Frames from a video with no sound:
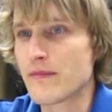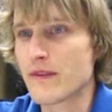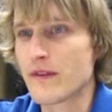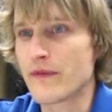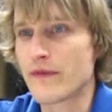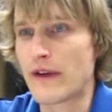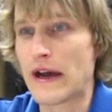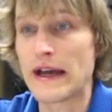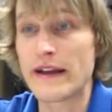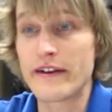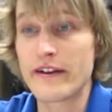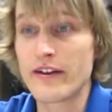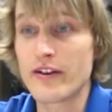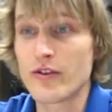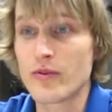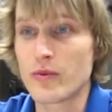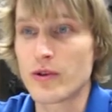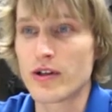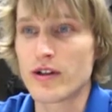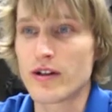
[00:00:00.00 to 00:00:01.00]

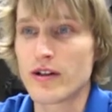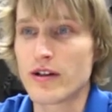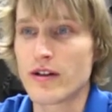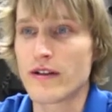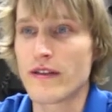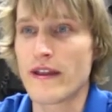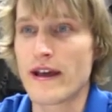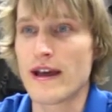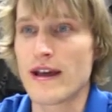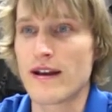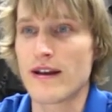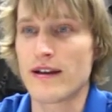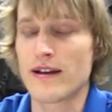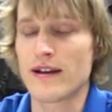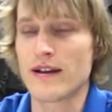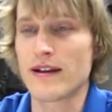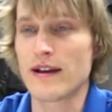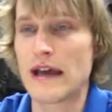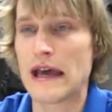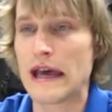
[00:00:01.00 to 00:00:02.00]
findings were that
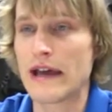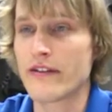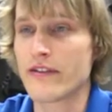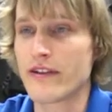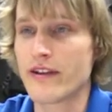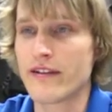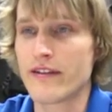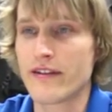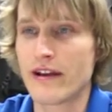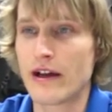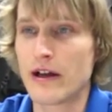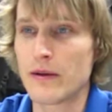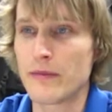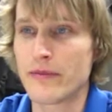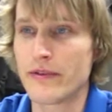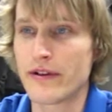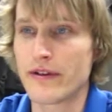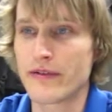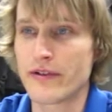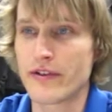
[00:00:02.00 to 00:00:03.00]
access to
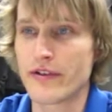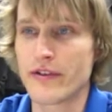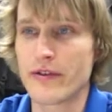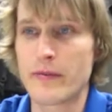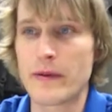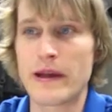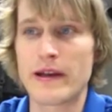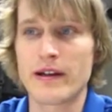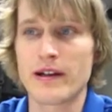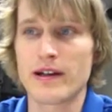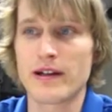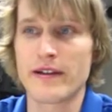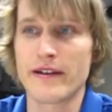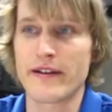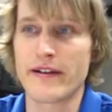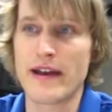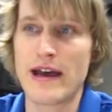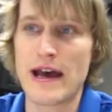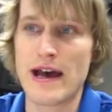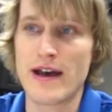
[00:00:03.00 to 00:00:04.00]
help differs depending on
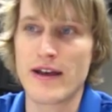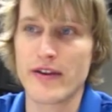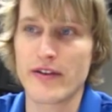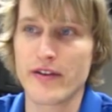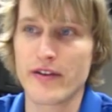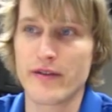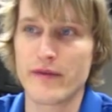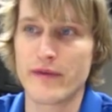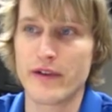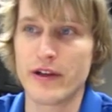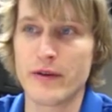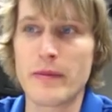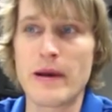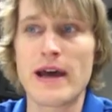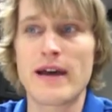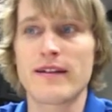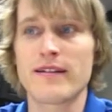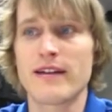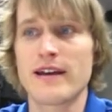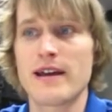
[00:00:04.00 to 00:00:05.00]
the task,
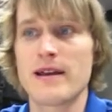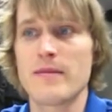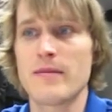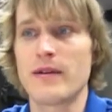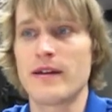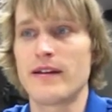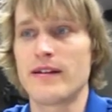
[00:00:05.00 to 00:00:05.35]
feedback type,